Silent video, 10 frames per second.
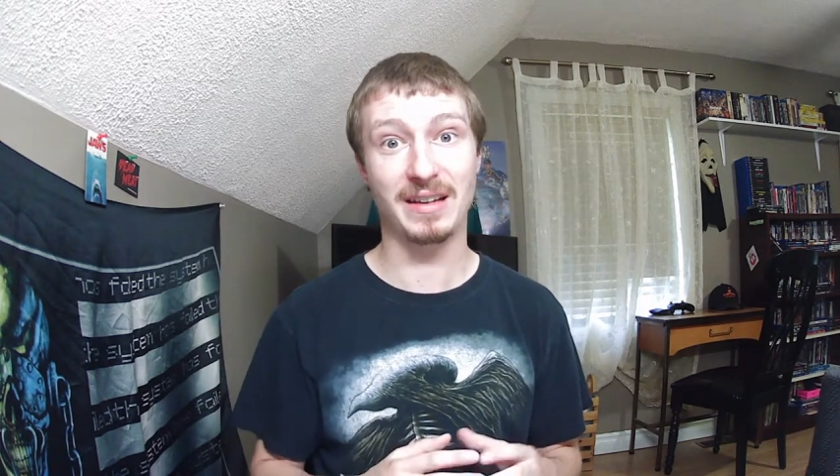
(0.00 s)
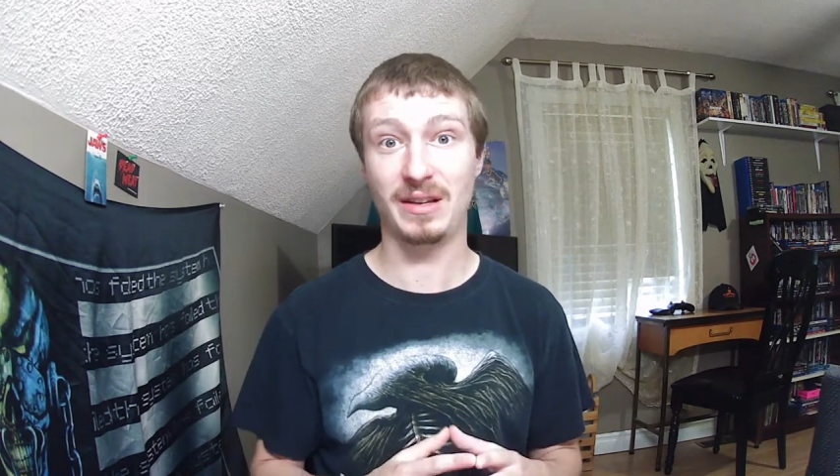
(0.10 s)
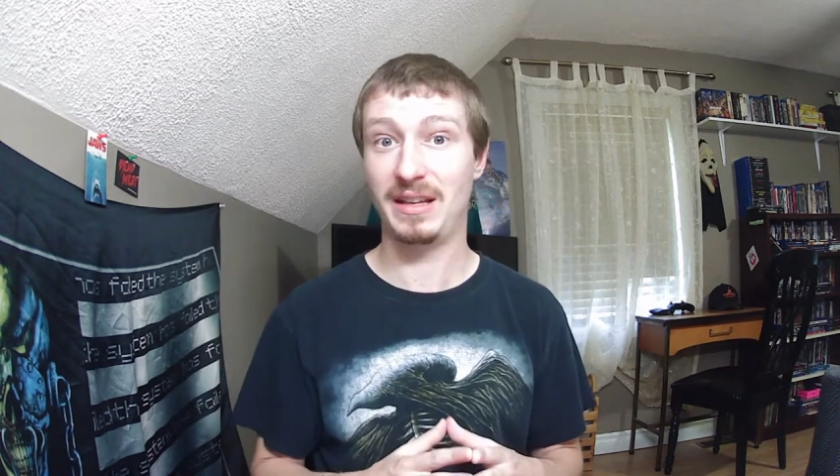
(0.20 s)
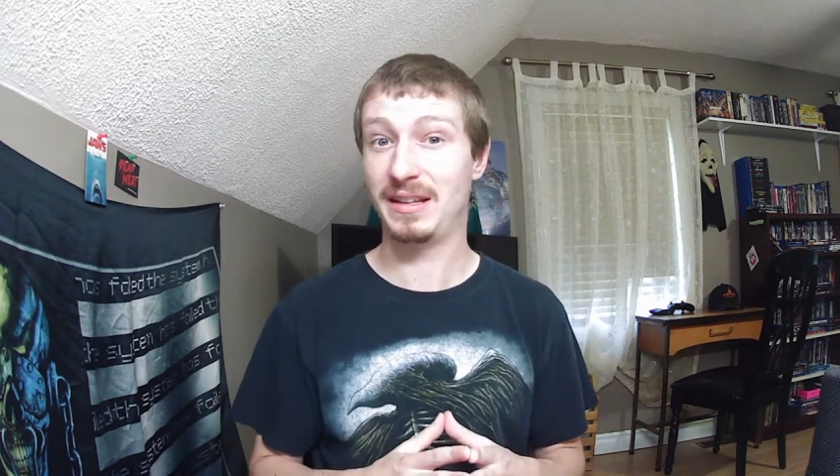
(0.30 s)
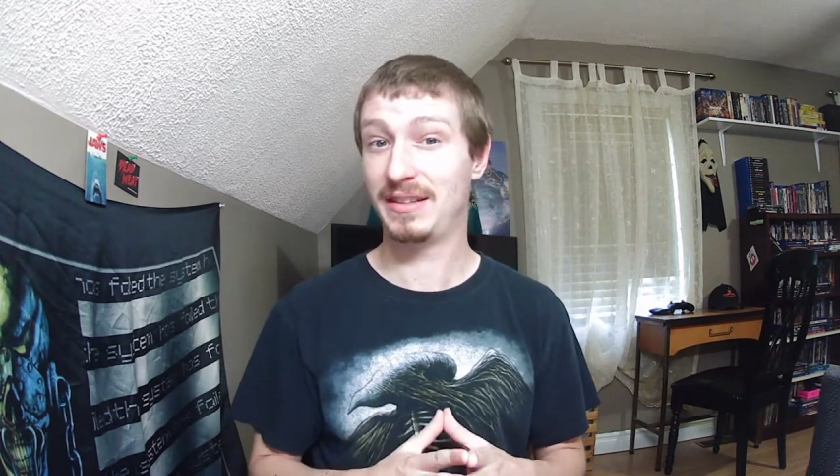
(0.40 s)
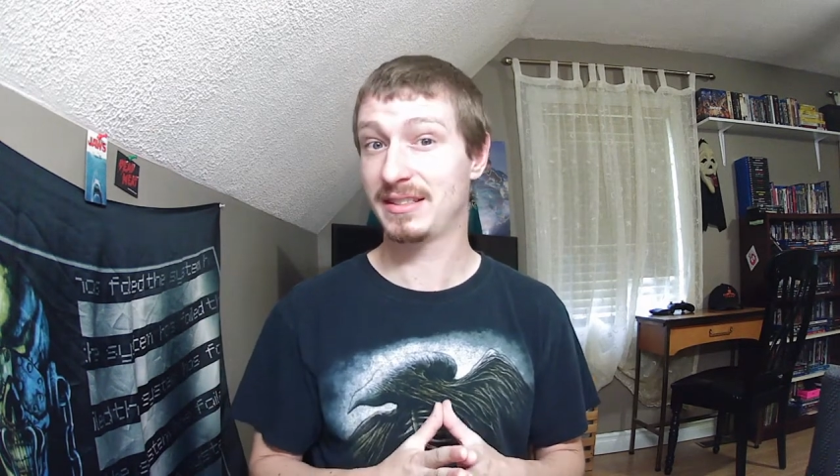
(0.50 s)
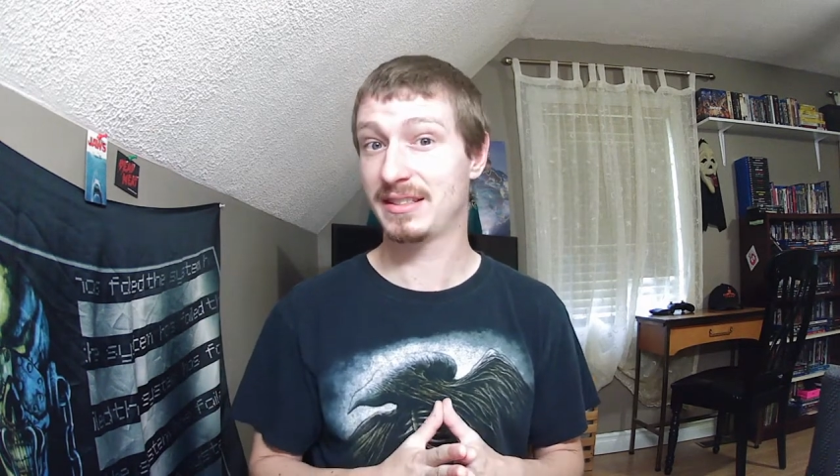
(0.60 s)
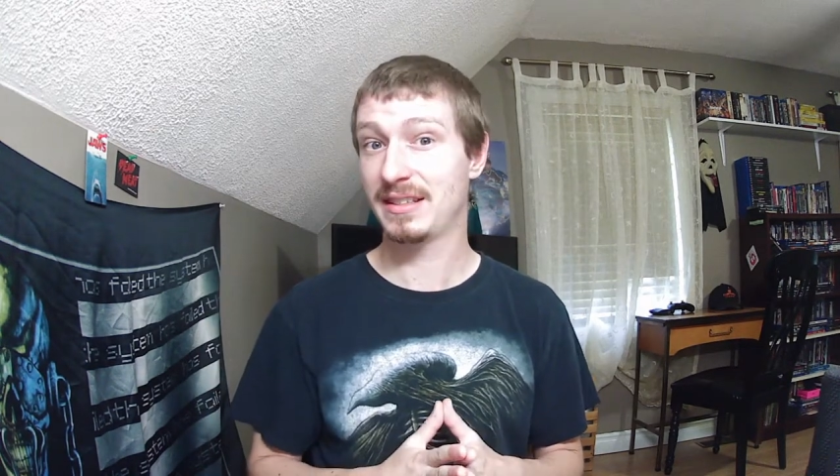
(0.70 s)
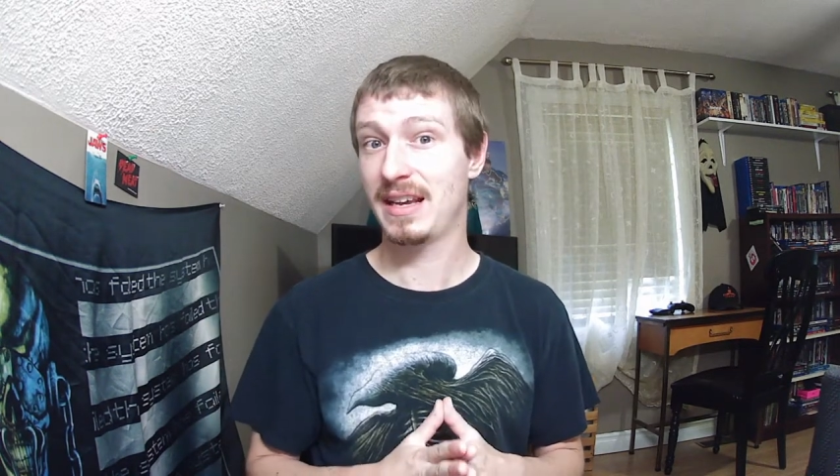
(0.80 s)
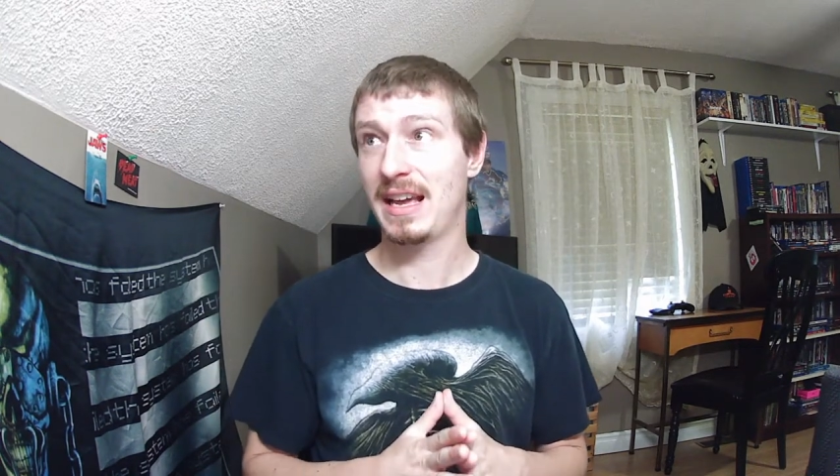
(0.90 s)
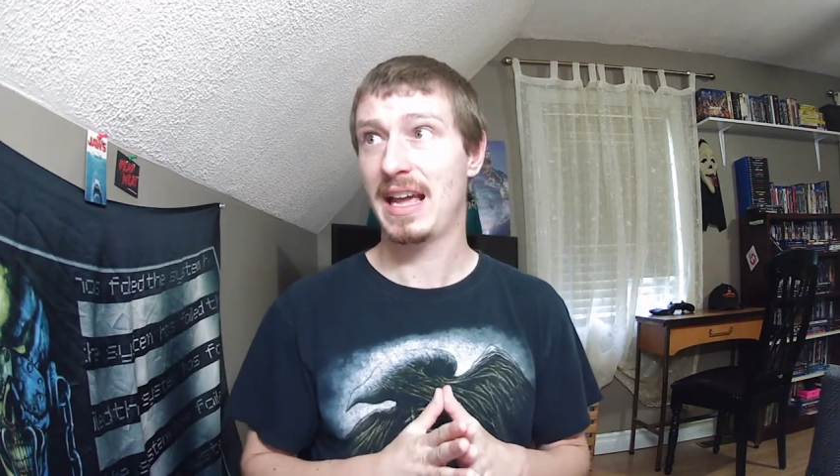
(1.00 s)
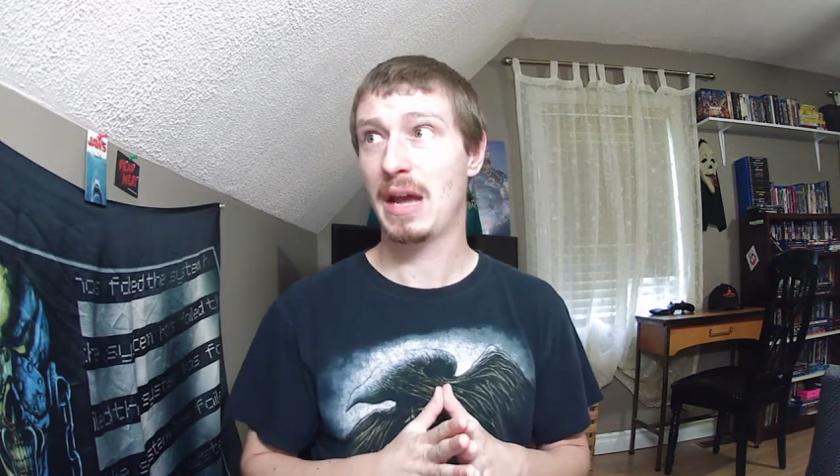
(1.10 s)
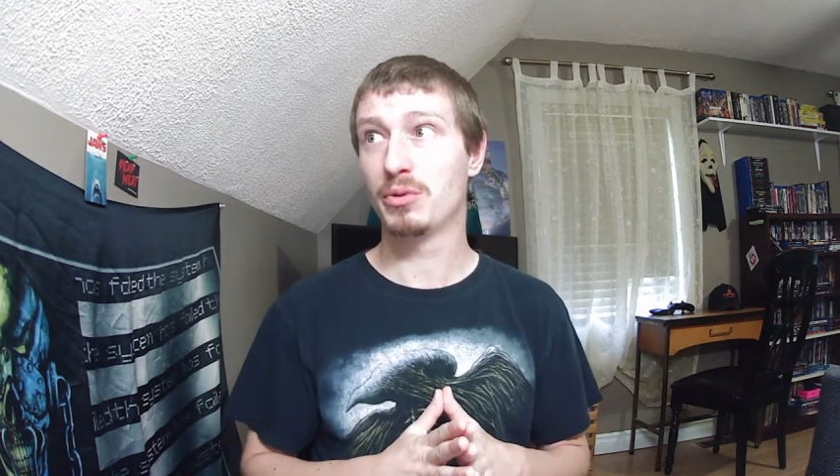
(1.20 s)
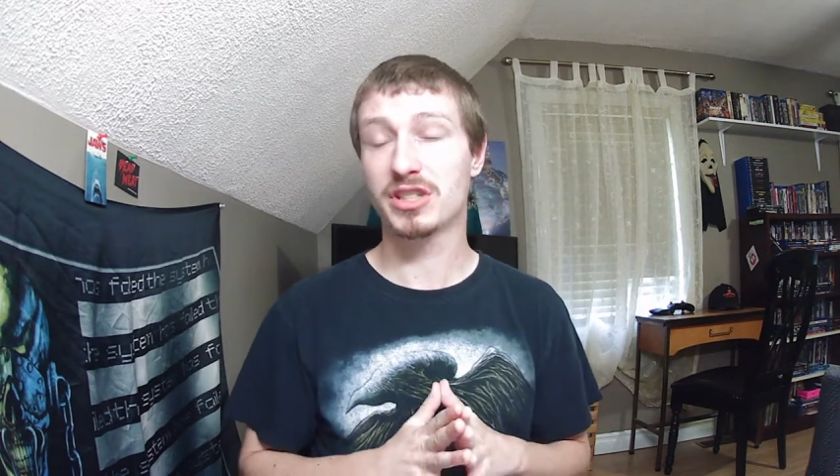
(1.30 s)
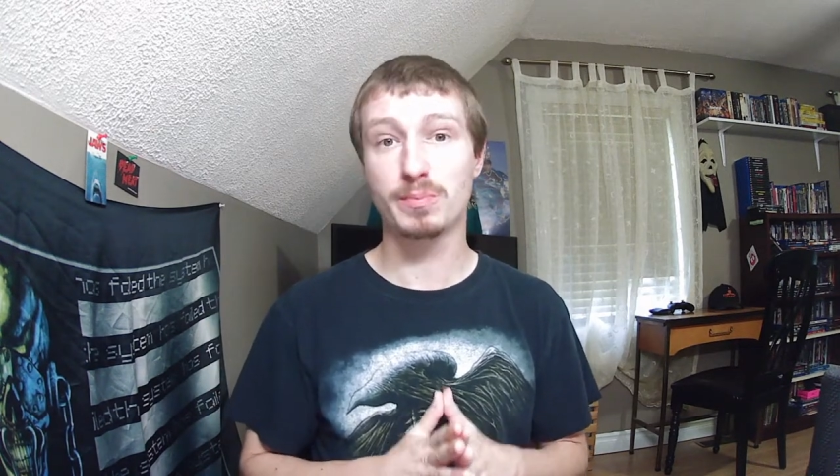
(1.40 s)
It
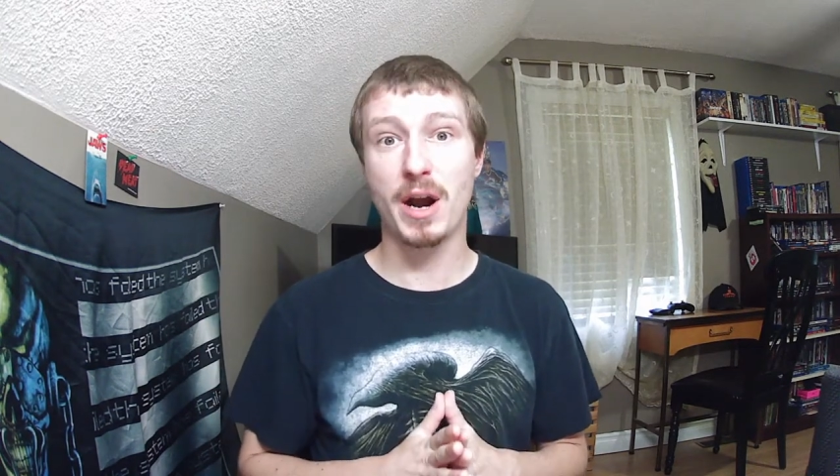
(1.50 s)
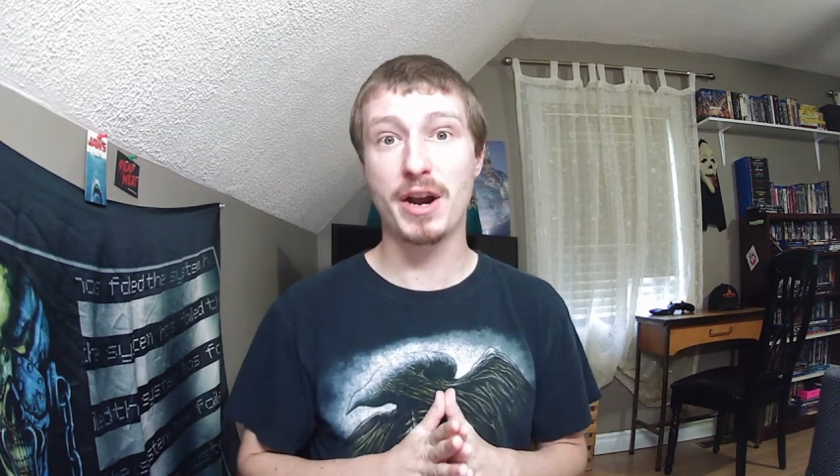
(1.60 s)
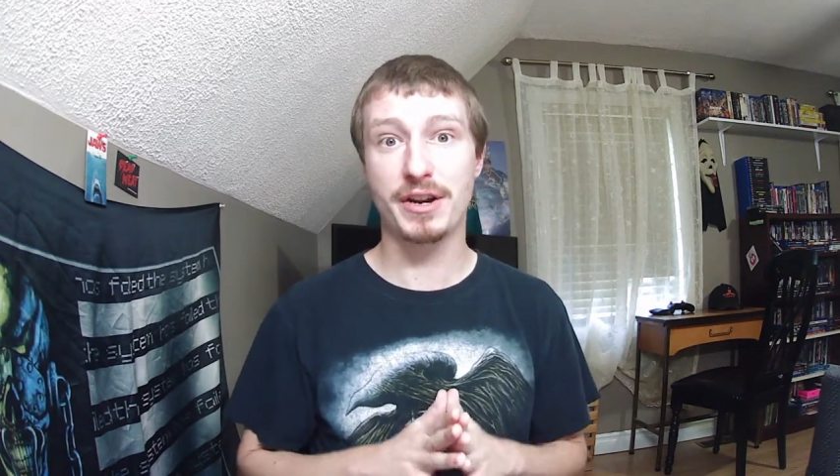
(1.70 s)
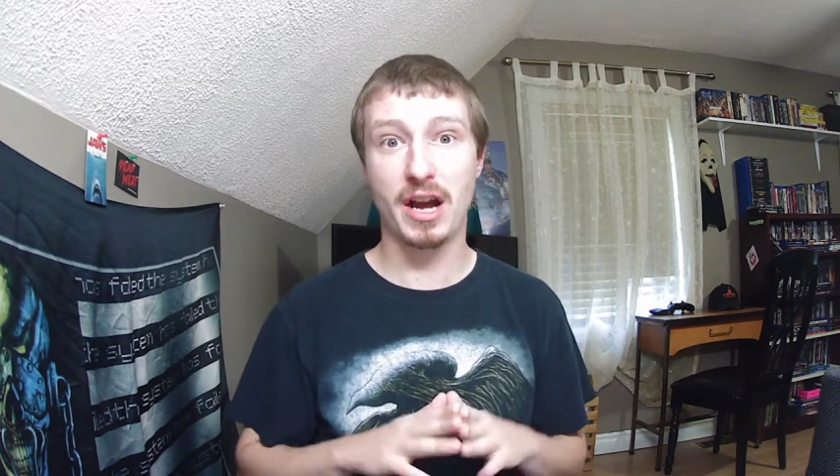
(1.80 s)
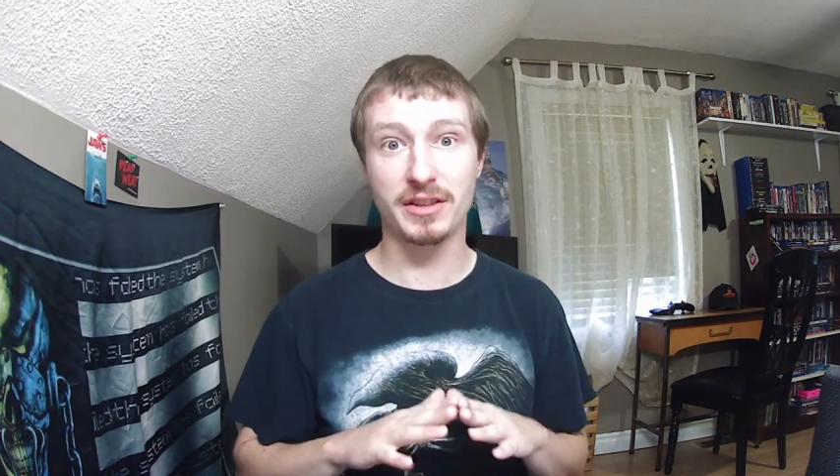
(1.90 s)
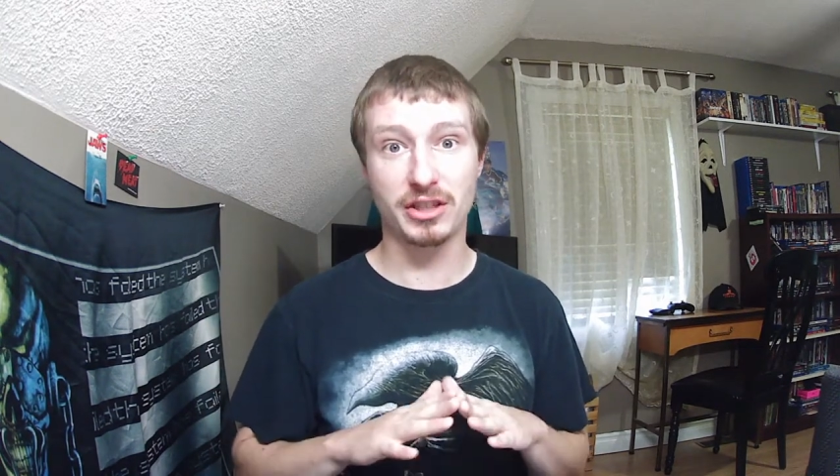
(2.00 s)
was smart not